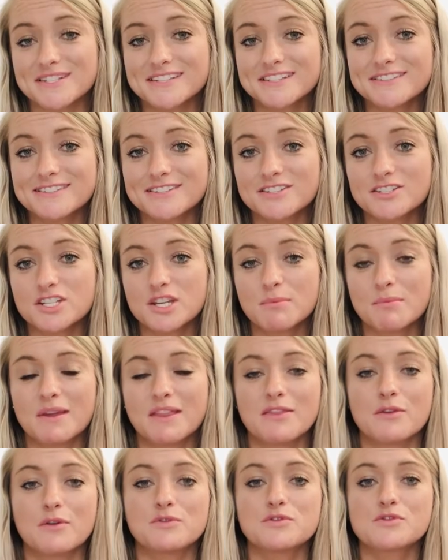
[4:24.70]
assistantship
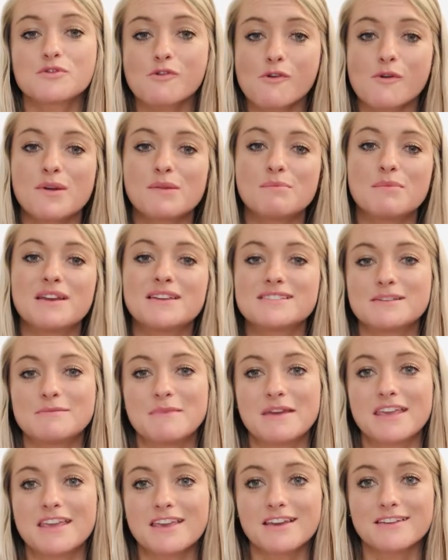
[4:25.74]
and those growing pains of
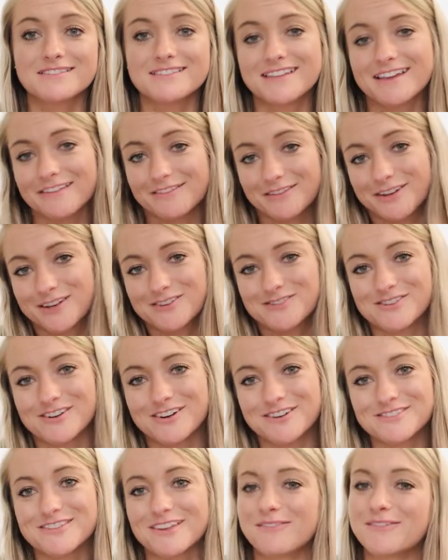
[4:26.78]
making us the athletic
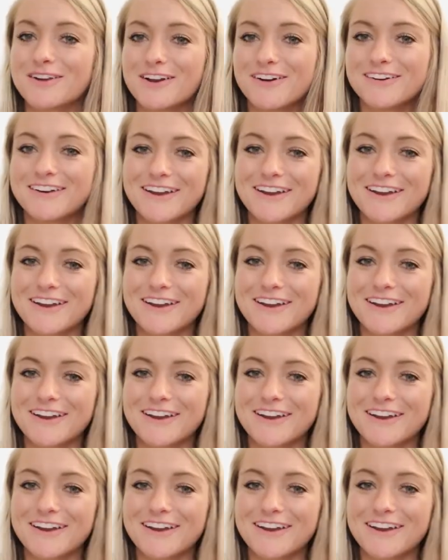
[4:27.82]
trainers that we are